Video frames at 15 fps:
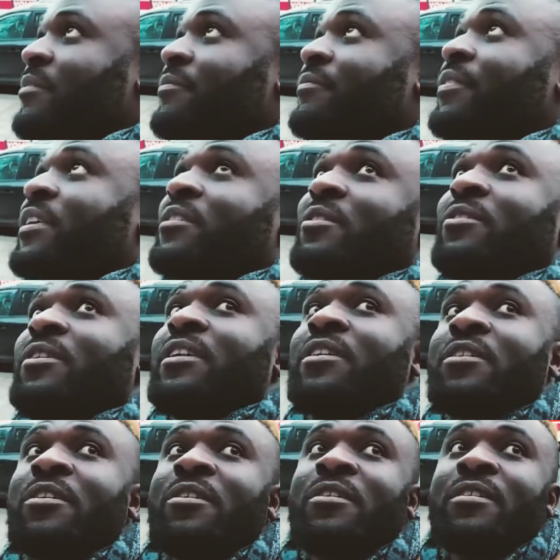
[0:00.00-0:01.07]
Cathedral
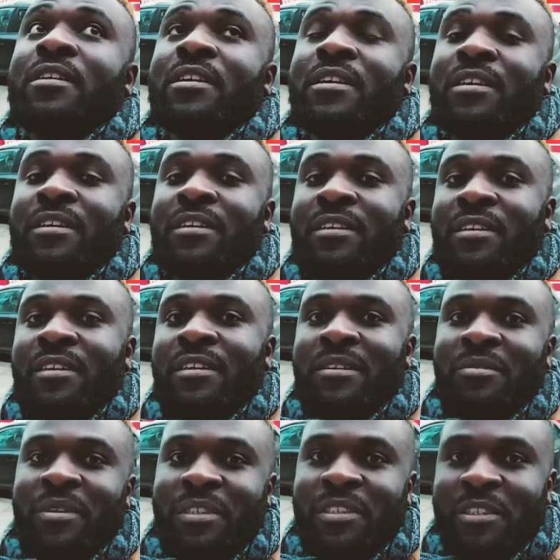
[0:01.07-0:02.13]
in Cork,
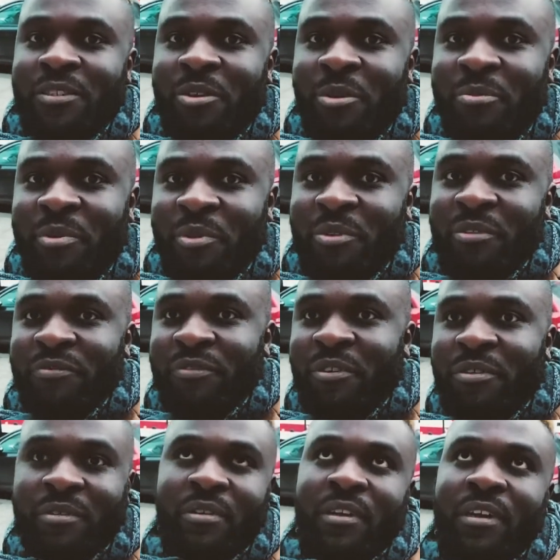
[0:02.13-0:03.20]
which is so
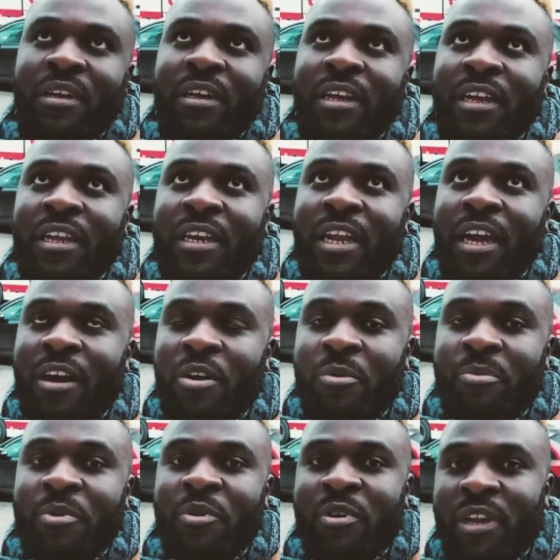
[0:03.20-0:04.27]
beautiful. And I
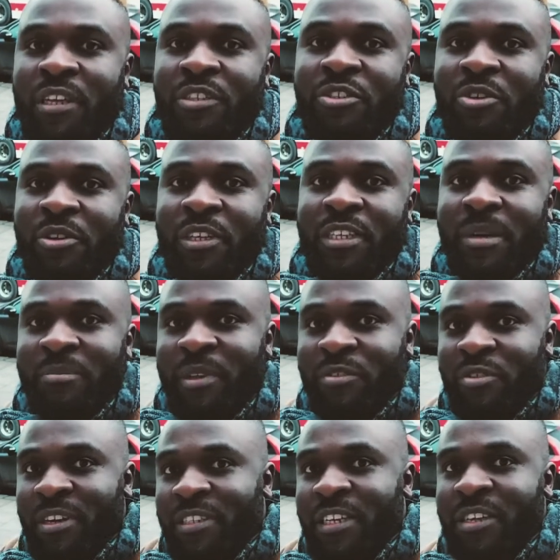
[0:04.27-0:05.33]
hope you're gonna enjoy it. I'm
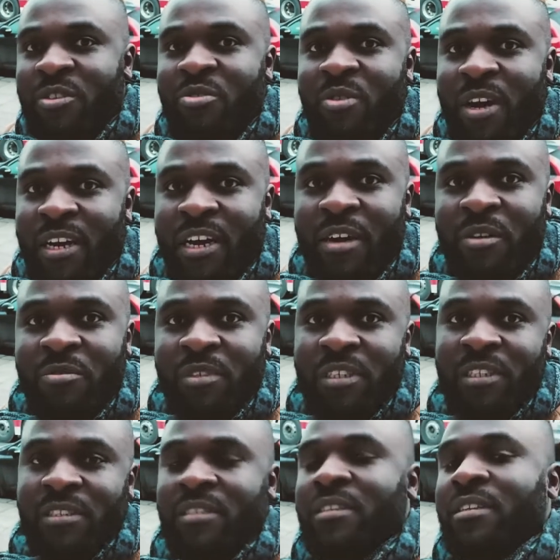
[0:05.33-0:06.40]
just gonna take you
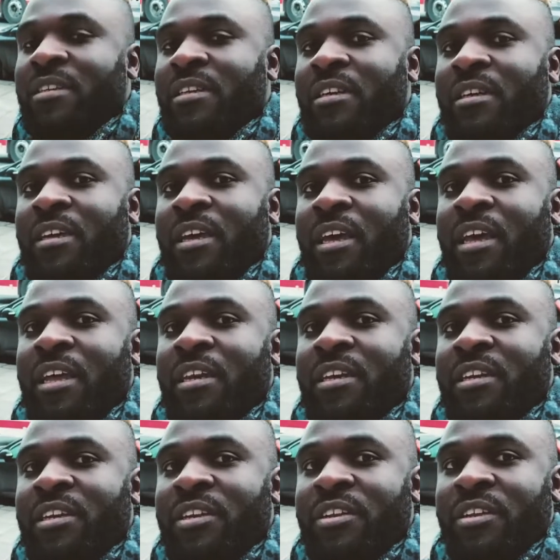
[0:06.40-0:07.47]
around it
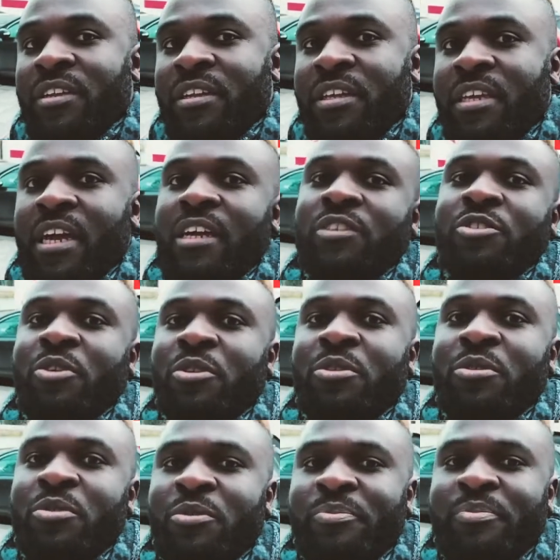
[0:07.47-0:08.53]
and yeah, show
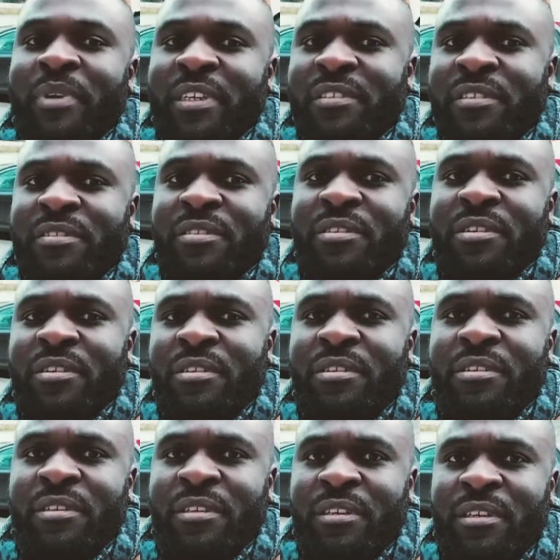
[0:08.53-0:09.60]
you places, you know.